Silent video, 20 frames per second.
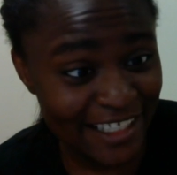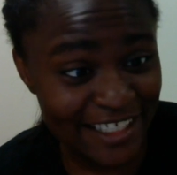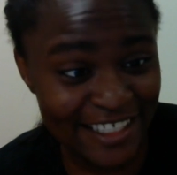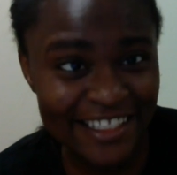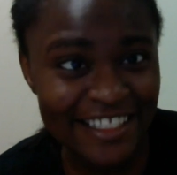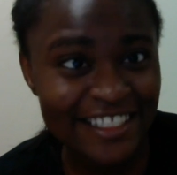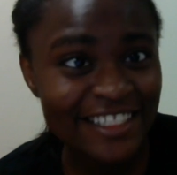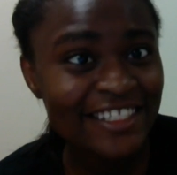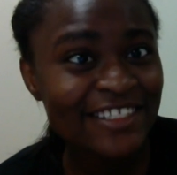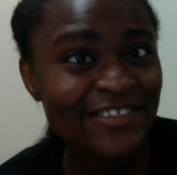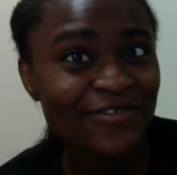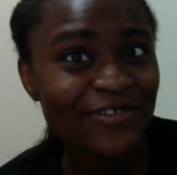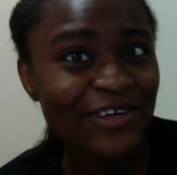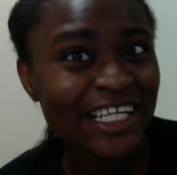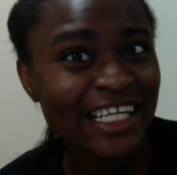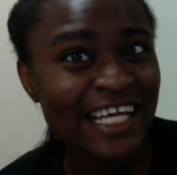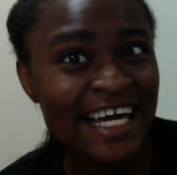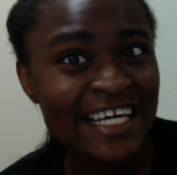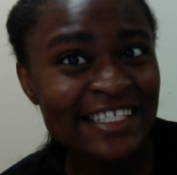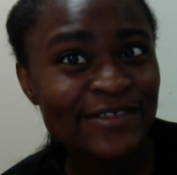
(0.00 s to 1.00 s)
She didn't
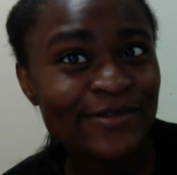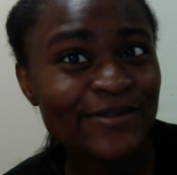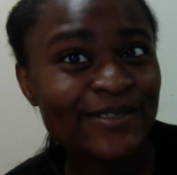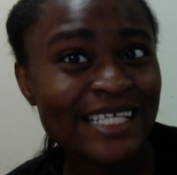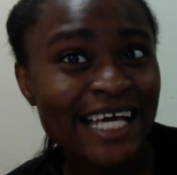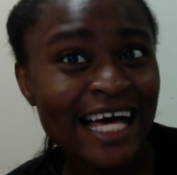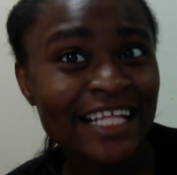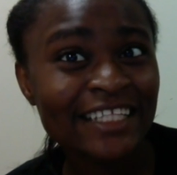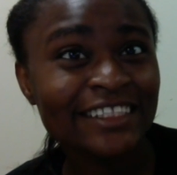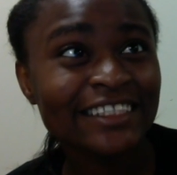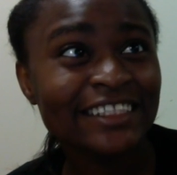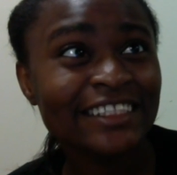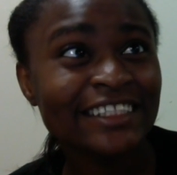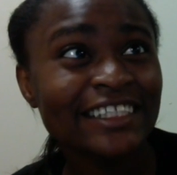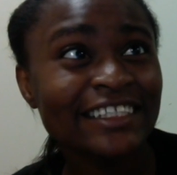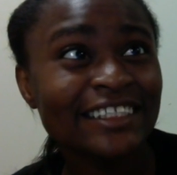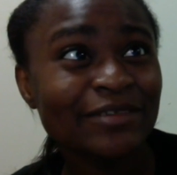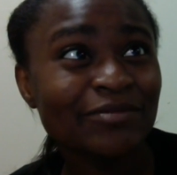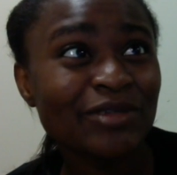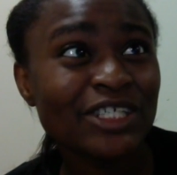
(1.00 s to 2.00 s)
realize he was
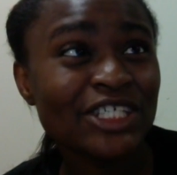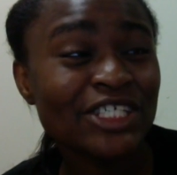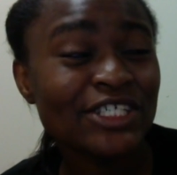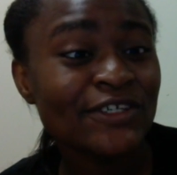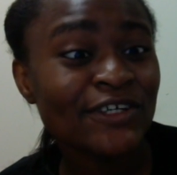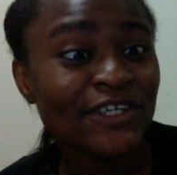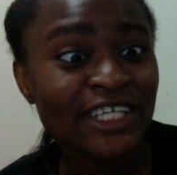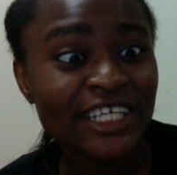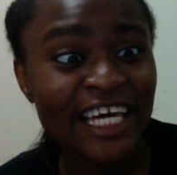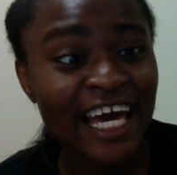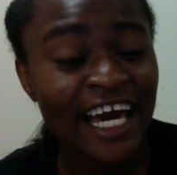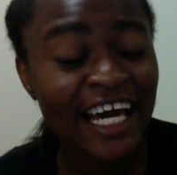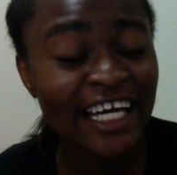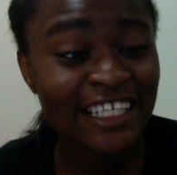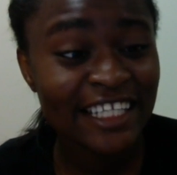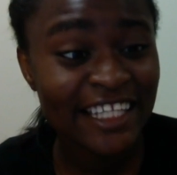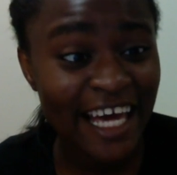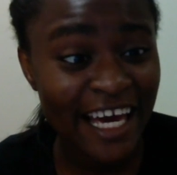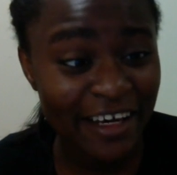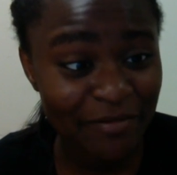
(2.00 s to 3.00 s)
hallucinating but she thought he had
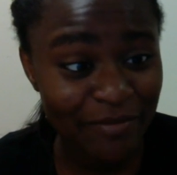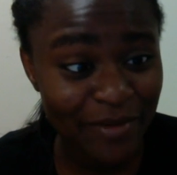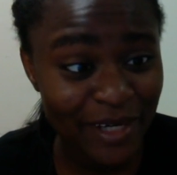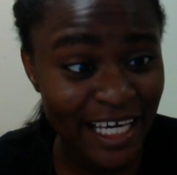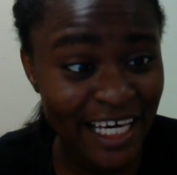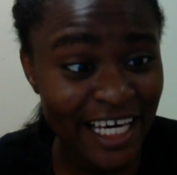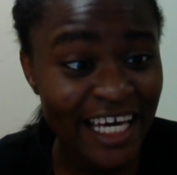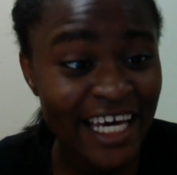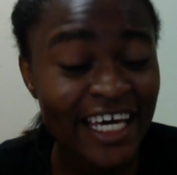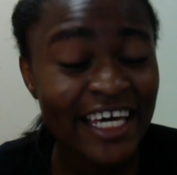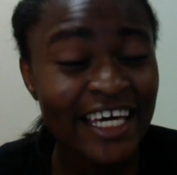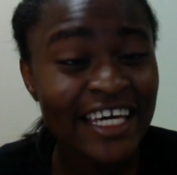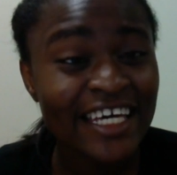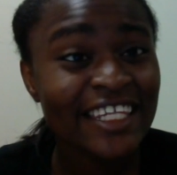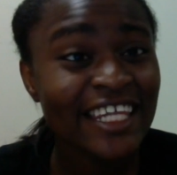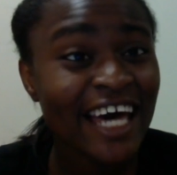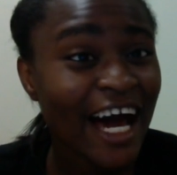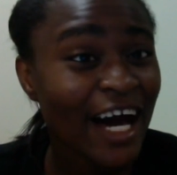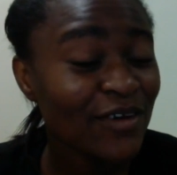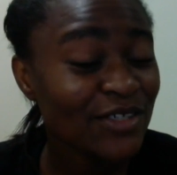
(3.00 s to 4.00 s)
a nightmare
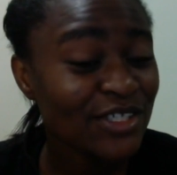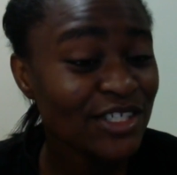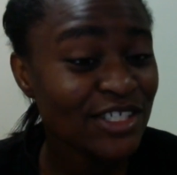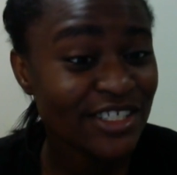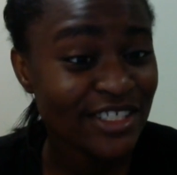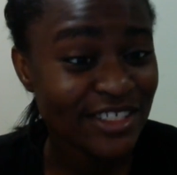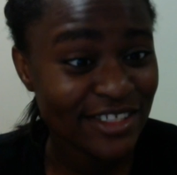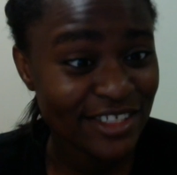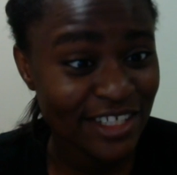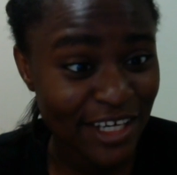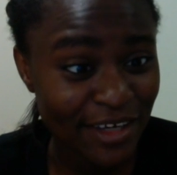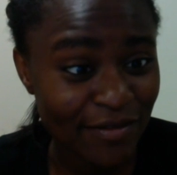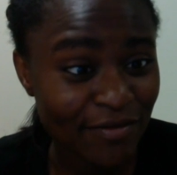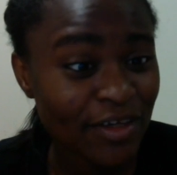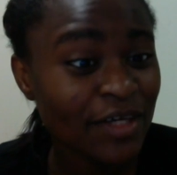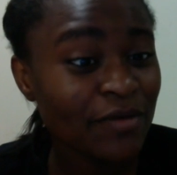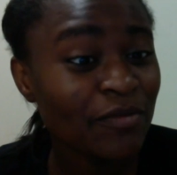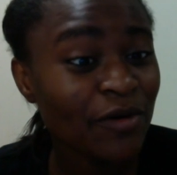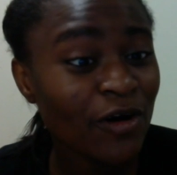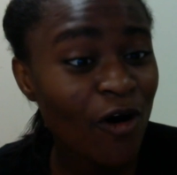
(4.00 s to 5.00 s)
and how she just gave
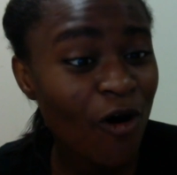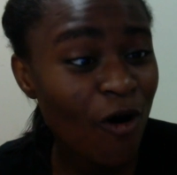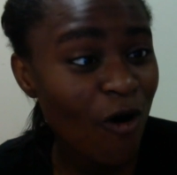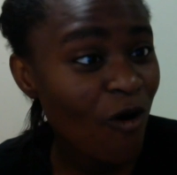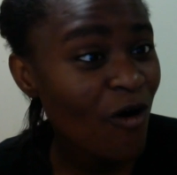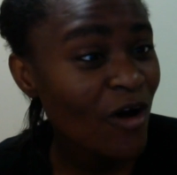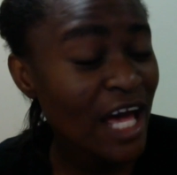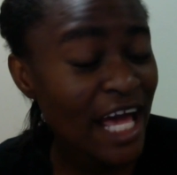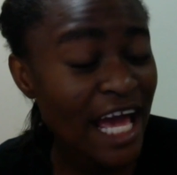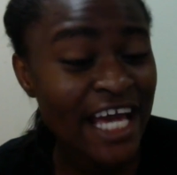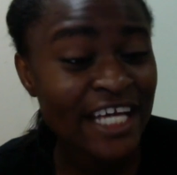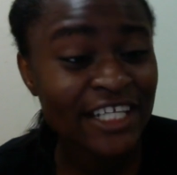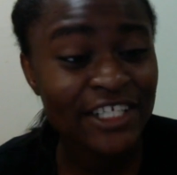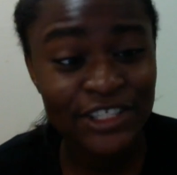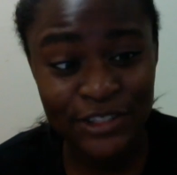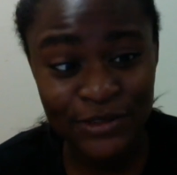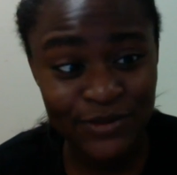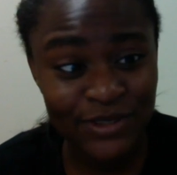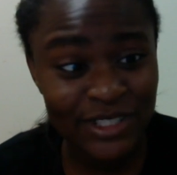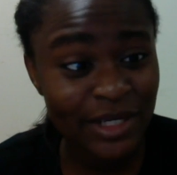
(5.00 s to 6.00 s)
him a hug and
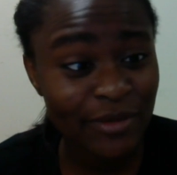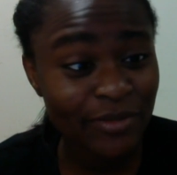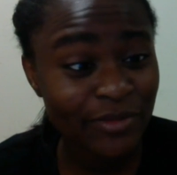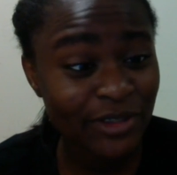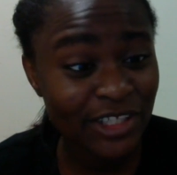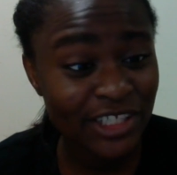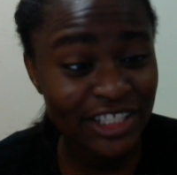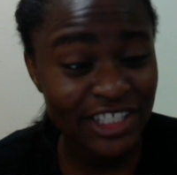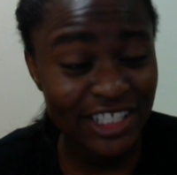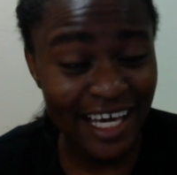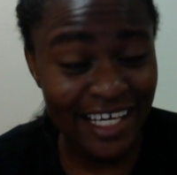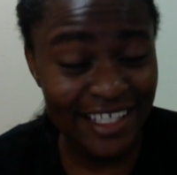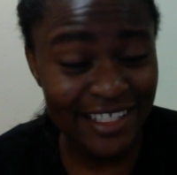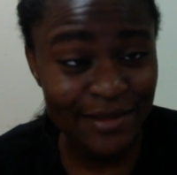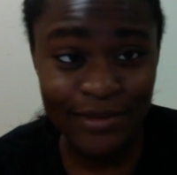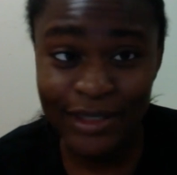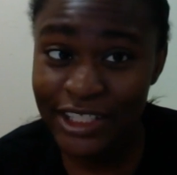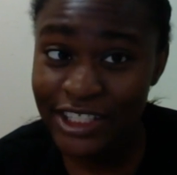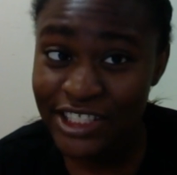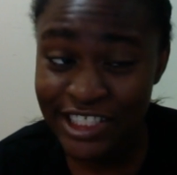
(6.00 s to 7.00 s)
she was
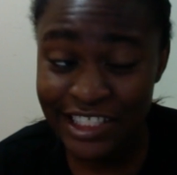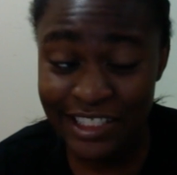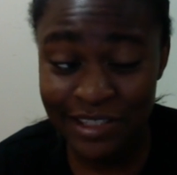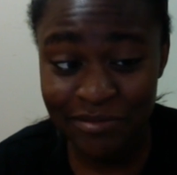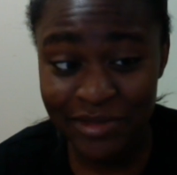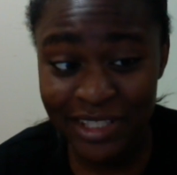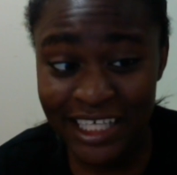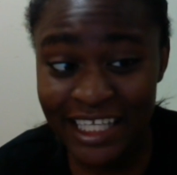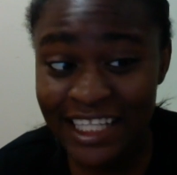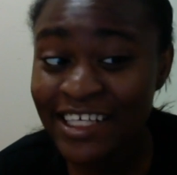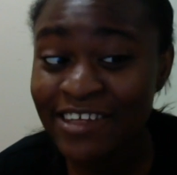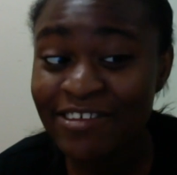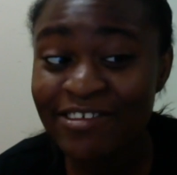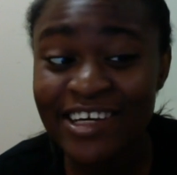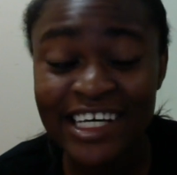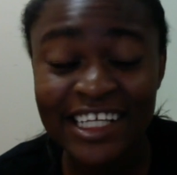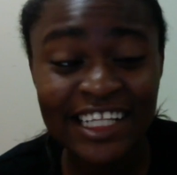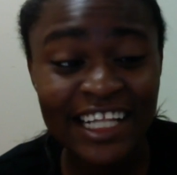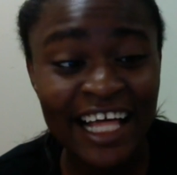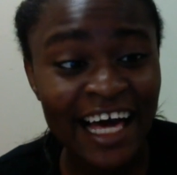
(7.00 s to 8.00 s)
apologizing because she immediately
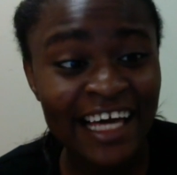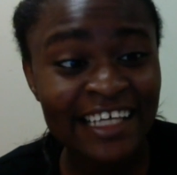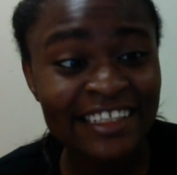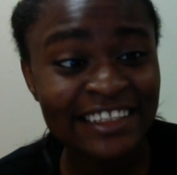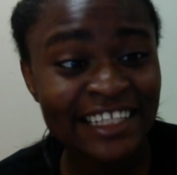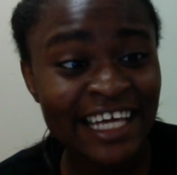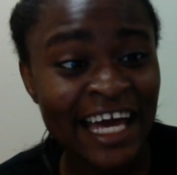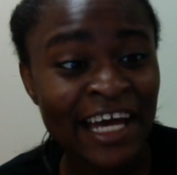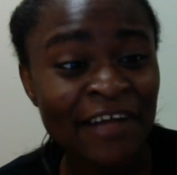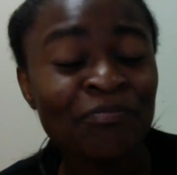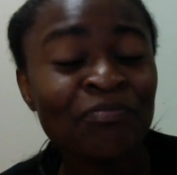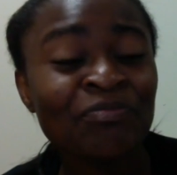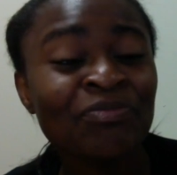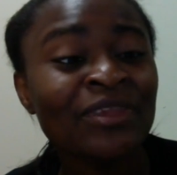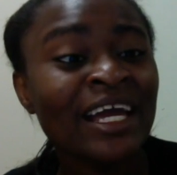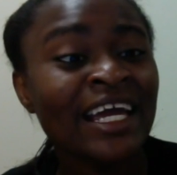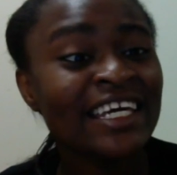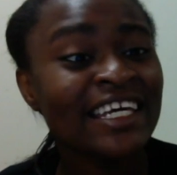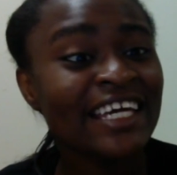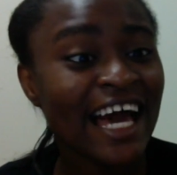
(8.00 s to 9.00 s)
realized that
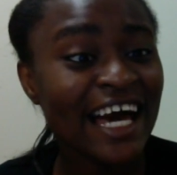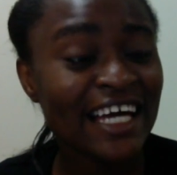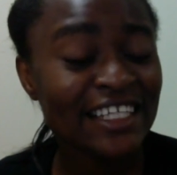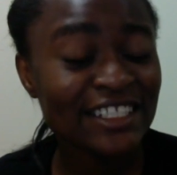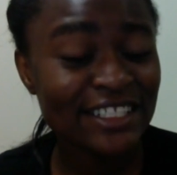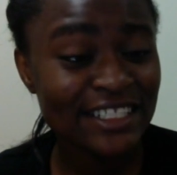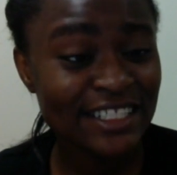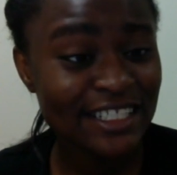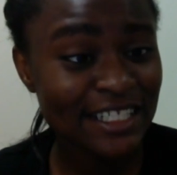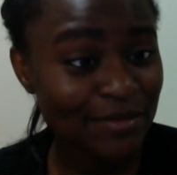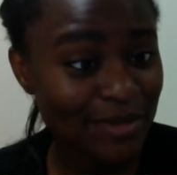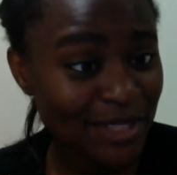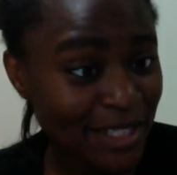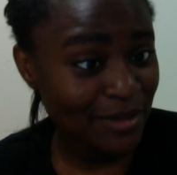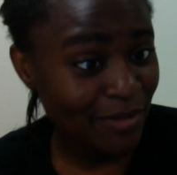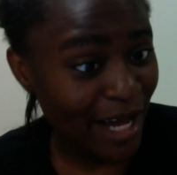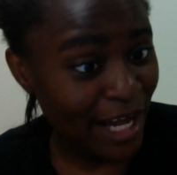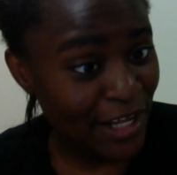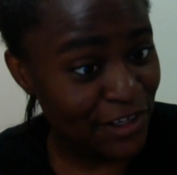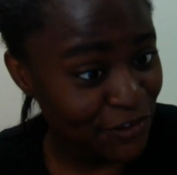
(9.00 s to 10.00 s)
he had to sleep
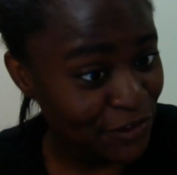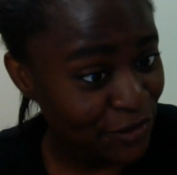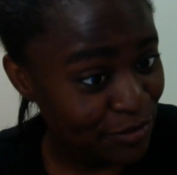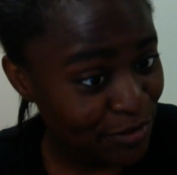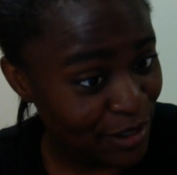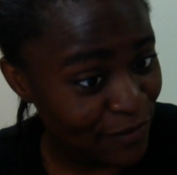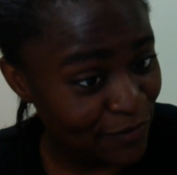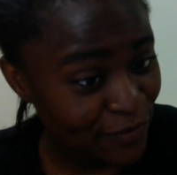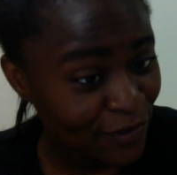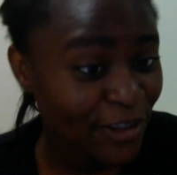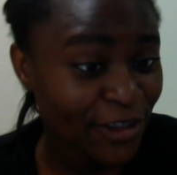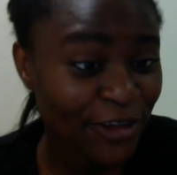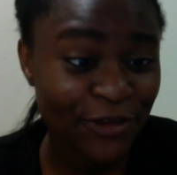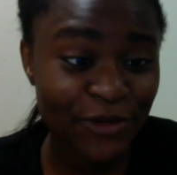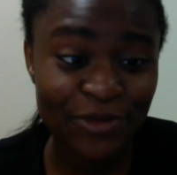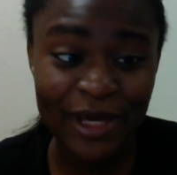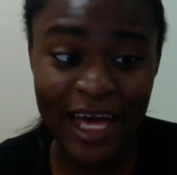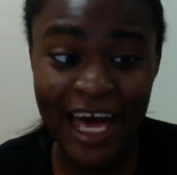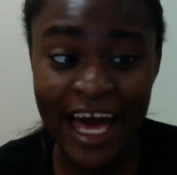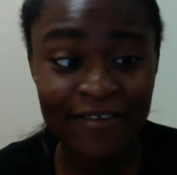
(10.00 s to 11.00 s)
bathroom even though he
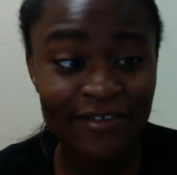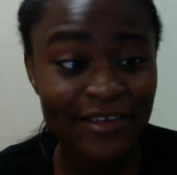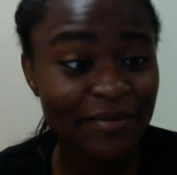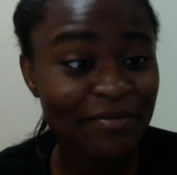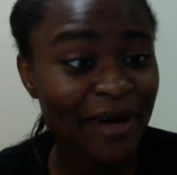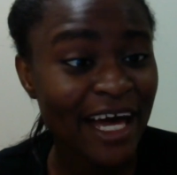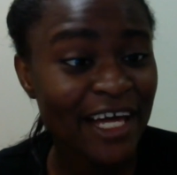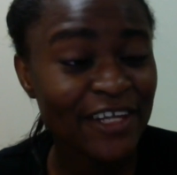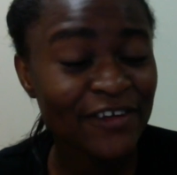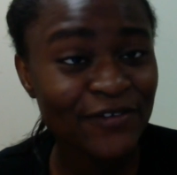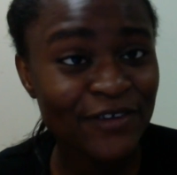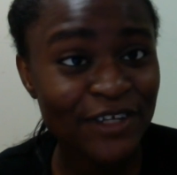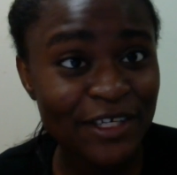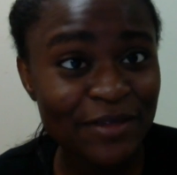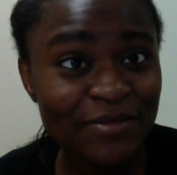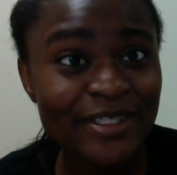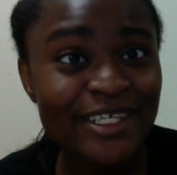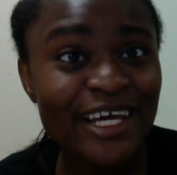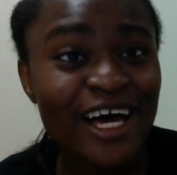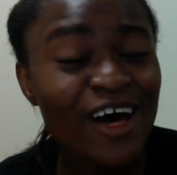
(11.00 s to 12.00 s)
would be having bad
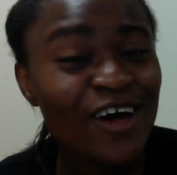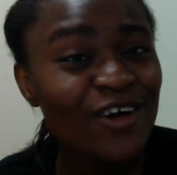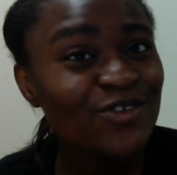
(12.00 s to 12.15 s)
dreams.